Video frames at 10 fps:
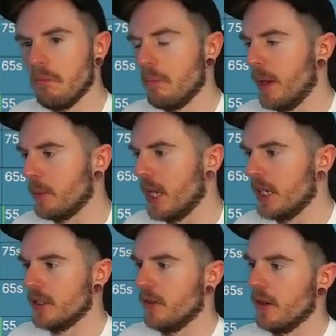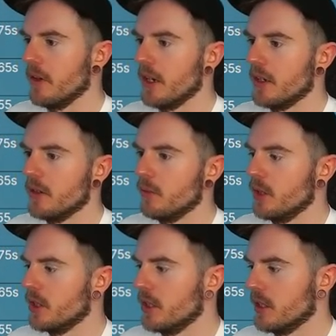big blinds of EV,
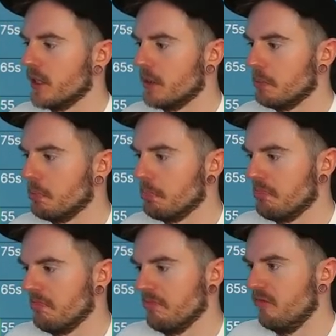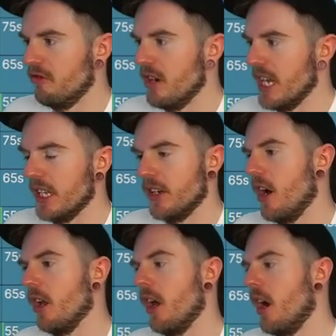which is really
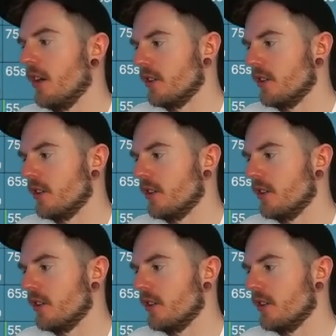not a lot.